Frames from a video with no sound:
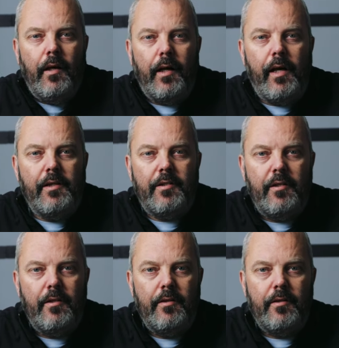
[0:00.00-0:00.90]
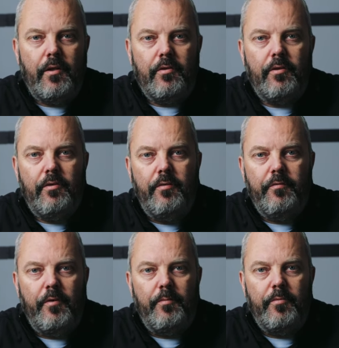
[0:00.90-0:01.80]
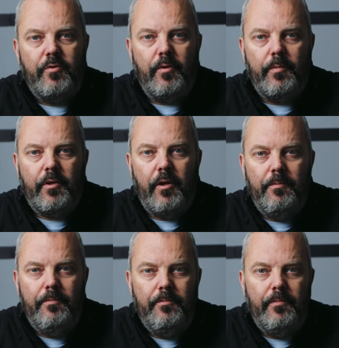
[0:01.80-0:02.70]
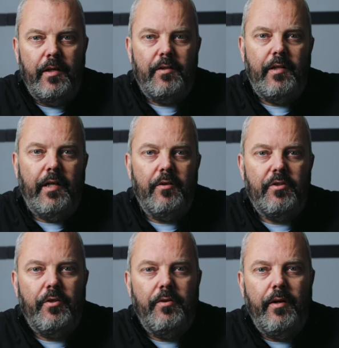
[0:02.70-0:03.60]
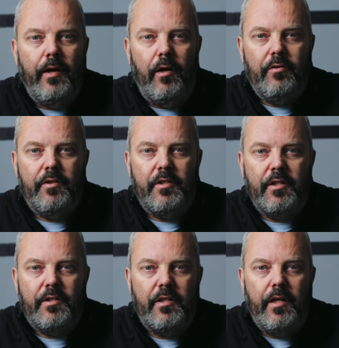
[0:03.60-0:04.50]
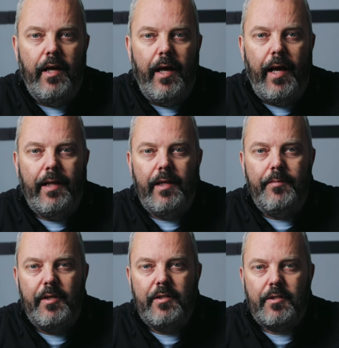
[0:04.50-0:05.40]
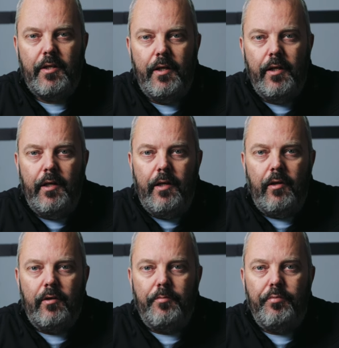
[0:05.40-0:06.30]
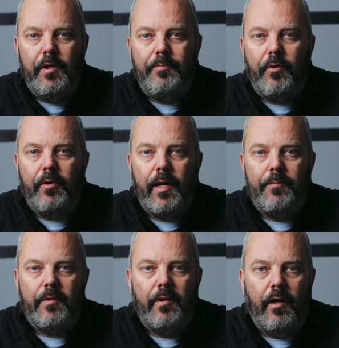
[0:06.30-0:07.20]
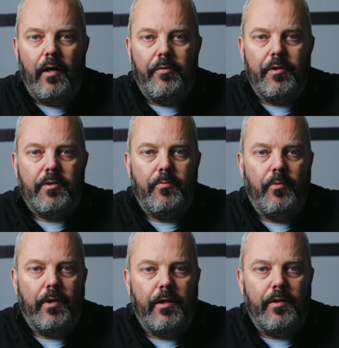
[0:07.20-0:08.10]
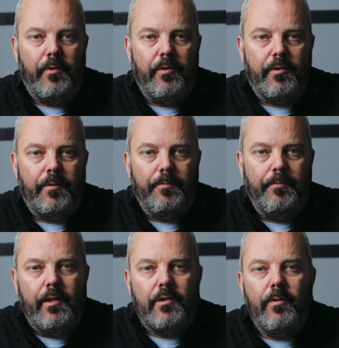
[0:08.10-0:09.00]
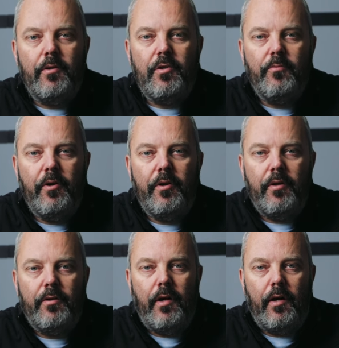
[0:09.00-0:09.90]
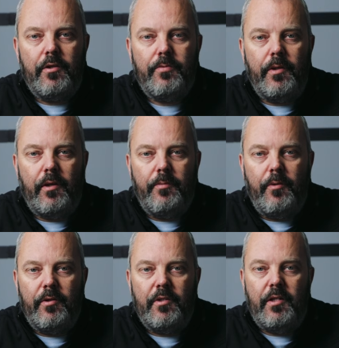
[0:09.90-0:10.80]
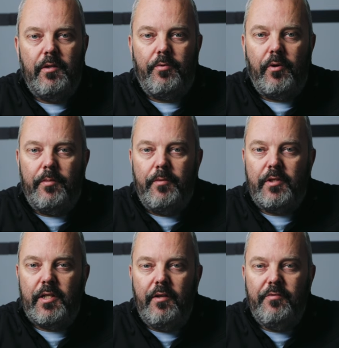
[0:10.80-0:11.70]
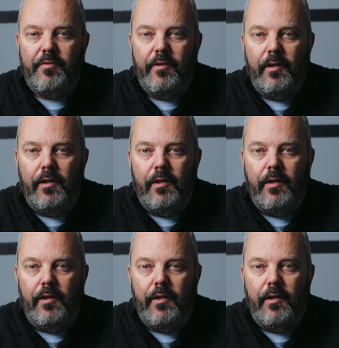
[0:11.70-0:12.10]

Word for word: Hi guys, this is Otto from Tromm.com and today I'll show you how to adjust the end limits on a pre-programmed RS100 motor. This will also work on RS100 motors that you program yourself